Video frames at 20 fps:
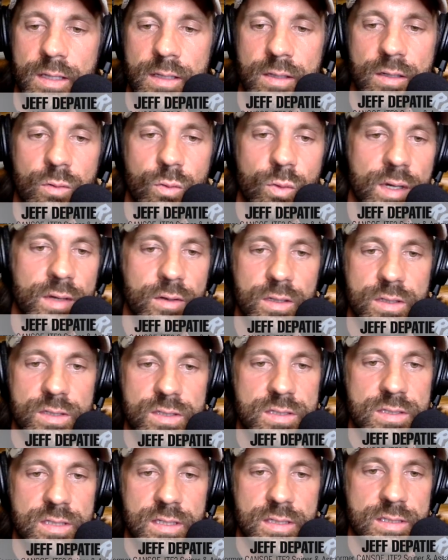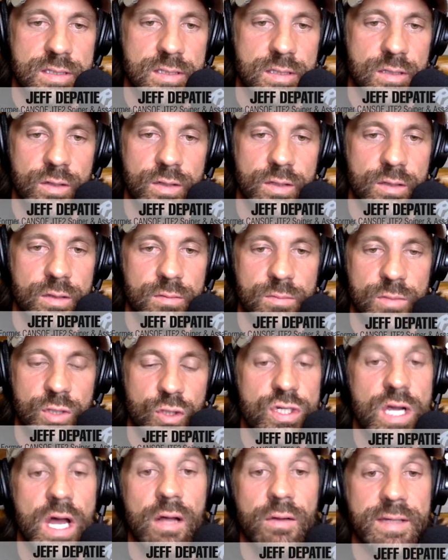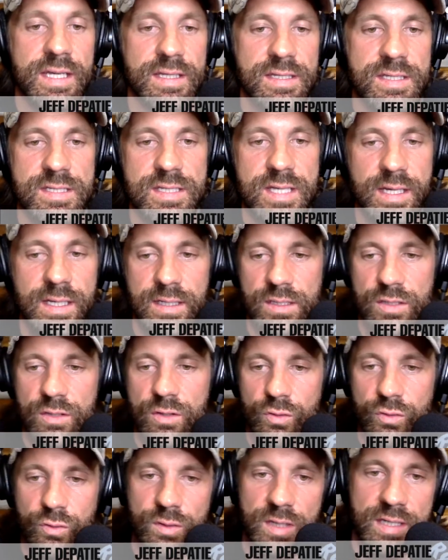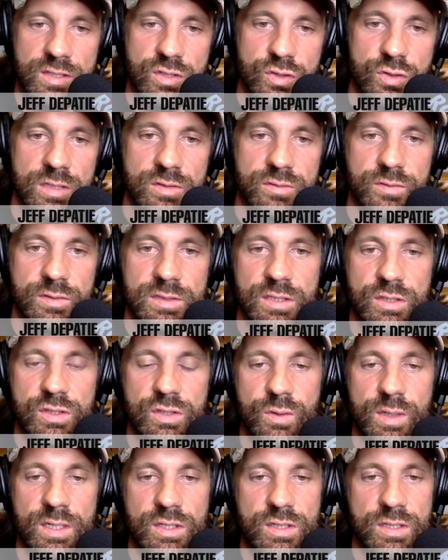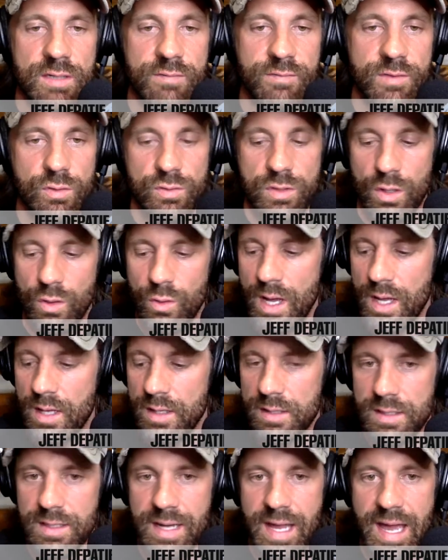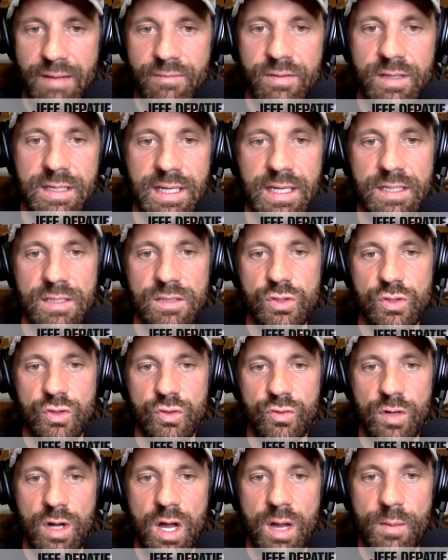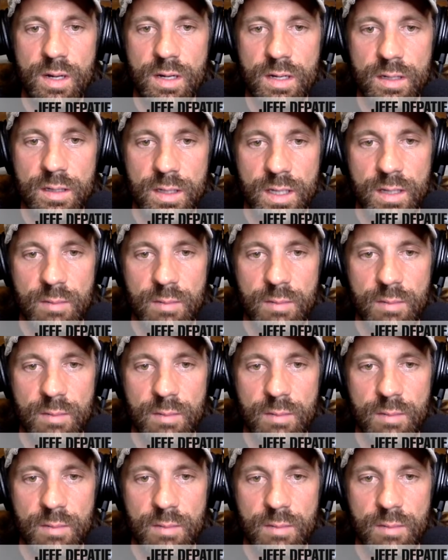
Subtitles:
whether it's your child gets sick and you go through that stressful situation, if you know how to navigate trauma,